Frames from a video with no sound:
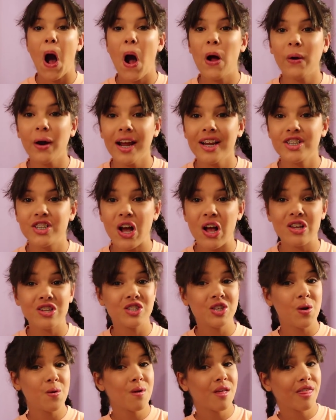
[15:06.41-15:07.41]
Alright y'all,
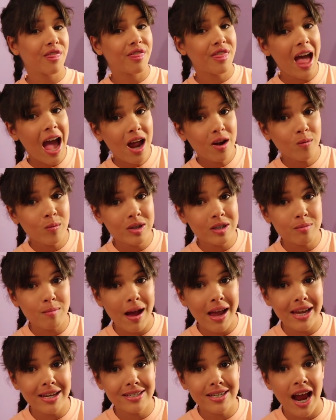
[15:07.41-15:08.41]
so that was
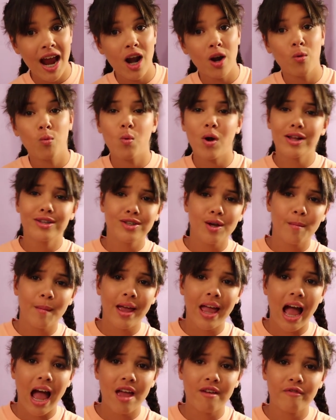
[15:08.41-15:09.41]
my entire what's on
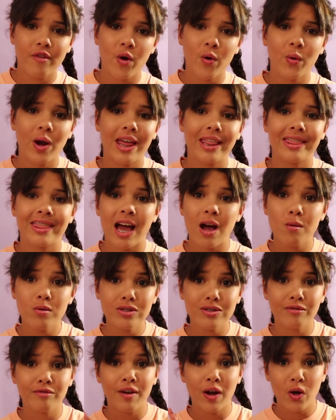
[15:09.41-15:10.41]
my iPhone. That
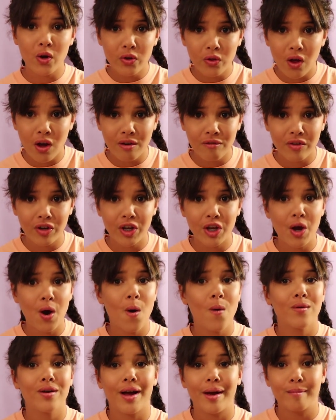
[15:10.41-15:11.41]
was a very long
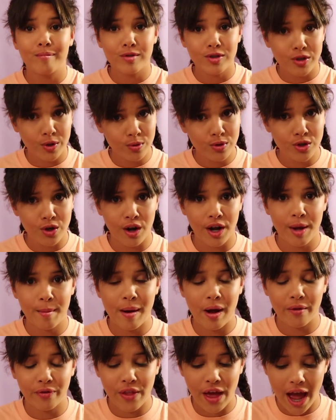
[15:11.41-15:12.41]
video. I'm so sorry
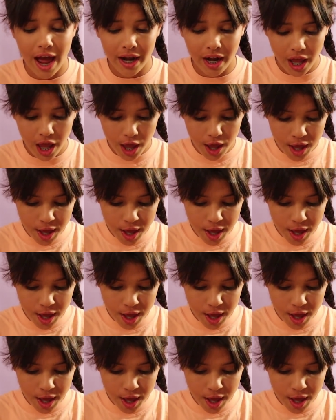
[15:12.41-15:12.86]
about that.